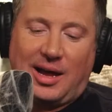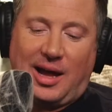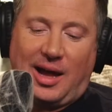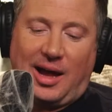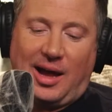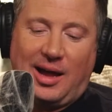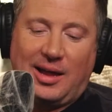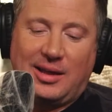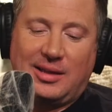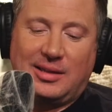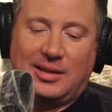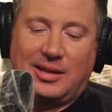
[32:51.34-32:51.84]

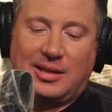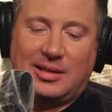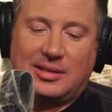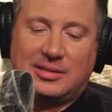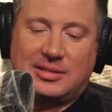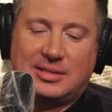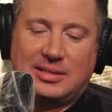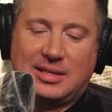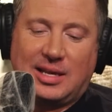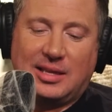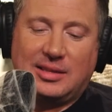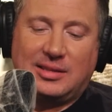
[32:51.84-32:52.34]
I
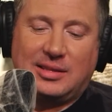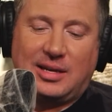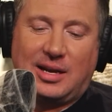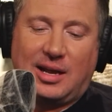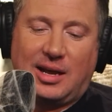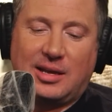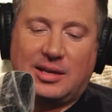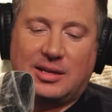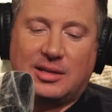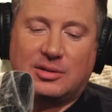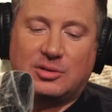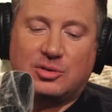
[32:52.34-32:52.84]
it's not that
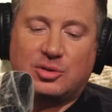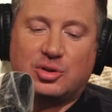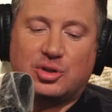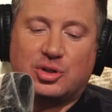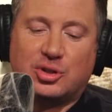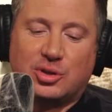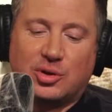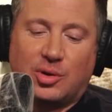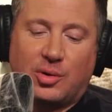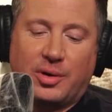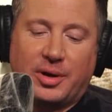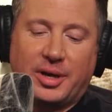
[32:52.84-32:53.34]
I
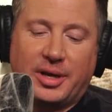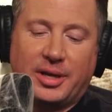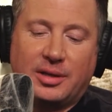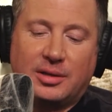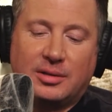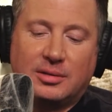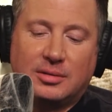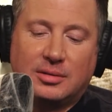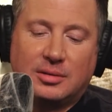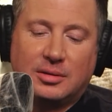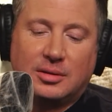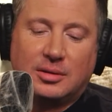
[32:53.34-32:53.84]

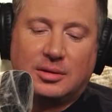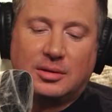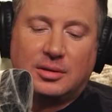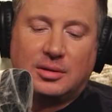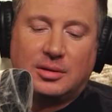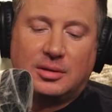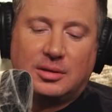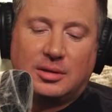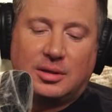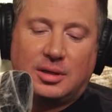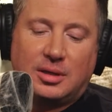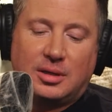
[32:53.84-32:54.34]
enjoy
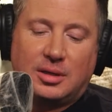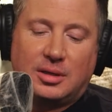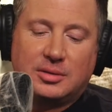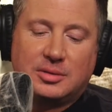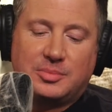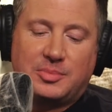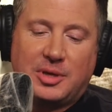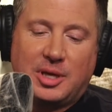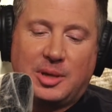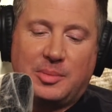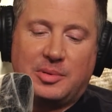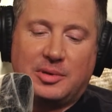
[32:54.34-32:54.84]

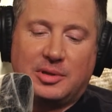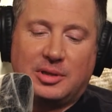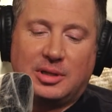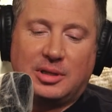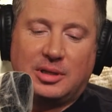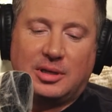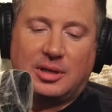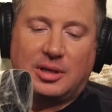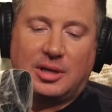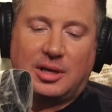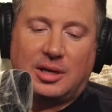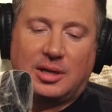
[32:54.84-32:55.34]
people
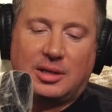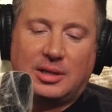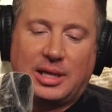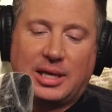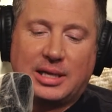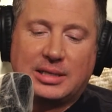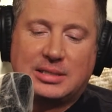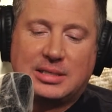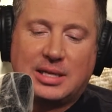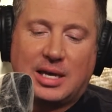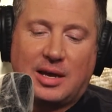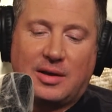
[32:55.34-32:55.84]
uh,
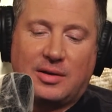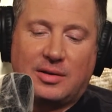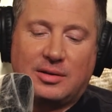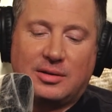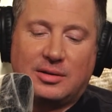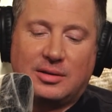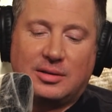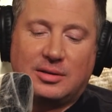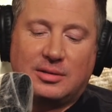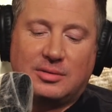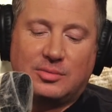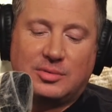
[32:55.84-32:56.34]
like da-
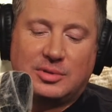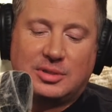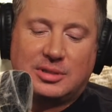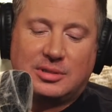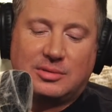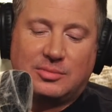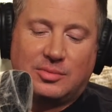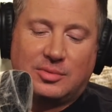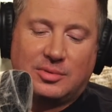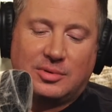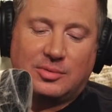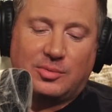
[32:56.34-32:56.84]
uh,
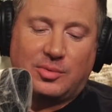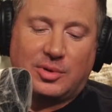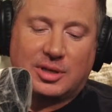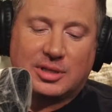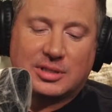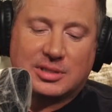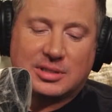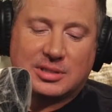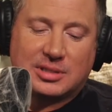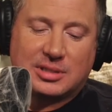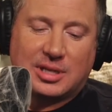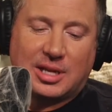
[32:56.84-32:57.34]
what
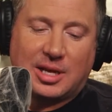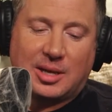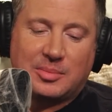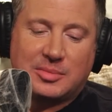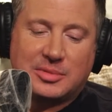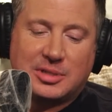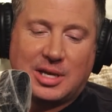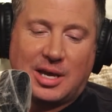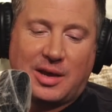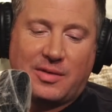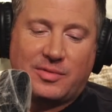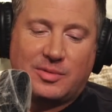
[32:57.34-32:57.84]
is his name?
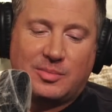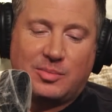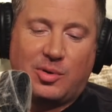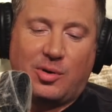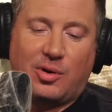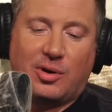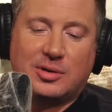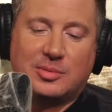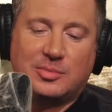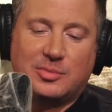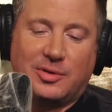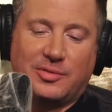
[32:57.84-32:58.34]

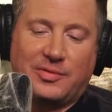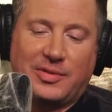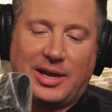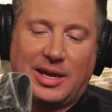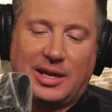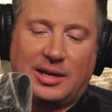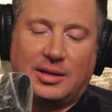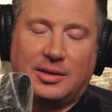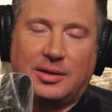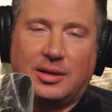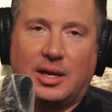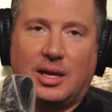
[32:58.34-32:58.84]
Davenport
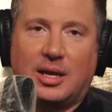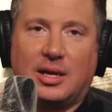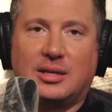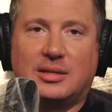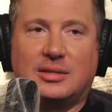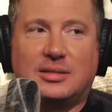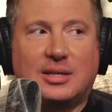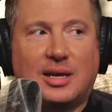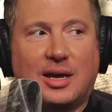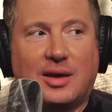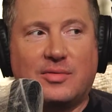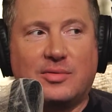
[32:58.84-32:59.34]
Mulvaney.
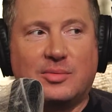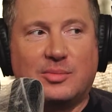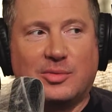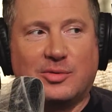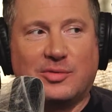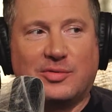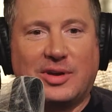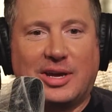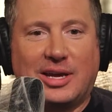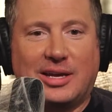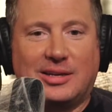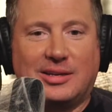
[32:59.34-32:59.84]
Davin
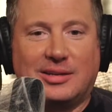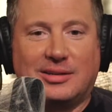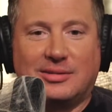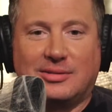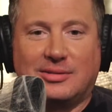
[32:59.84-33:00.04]
Mulvaney.